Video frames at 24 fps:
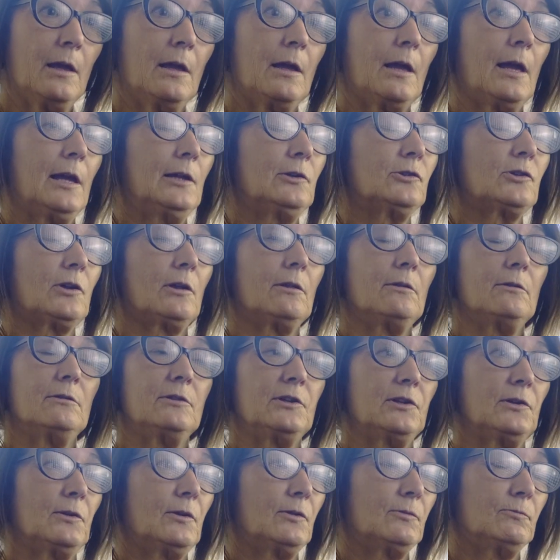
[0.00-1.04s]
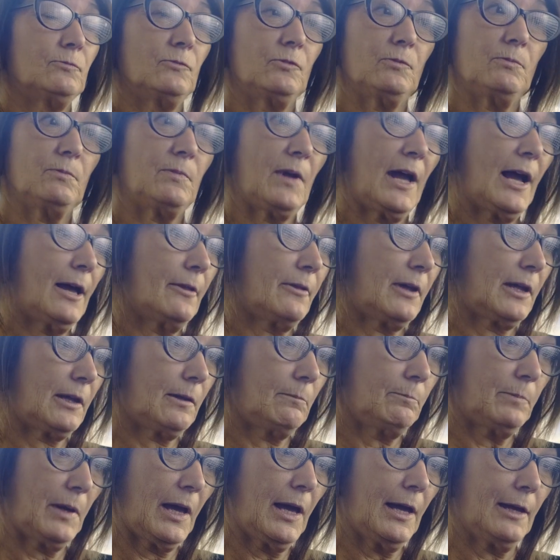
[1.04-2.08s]
and how they
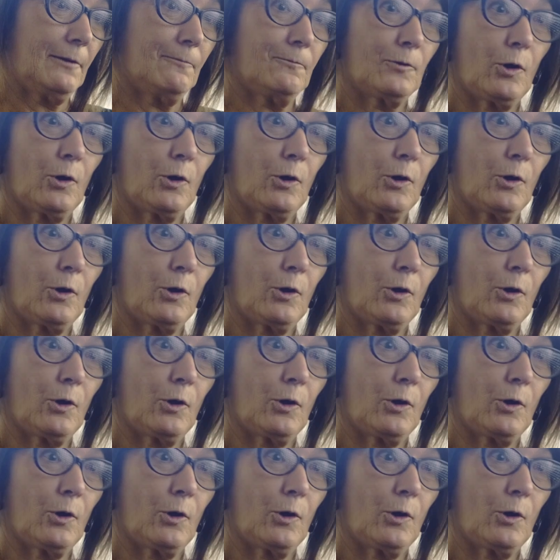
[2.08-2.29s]
behave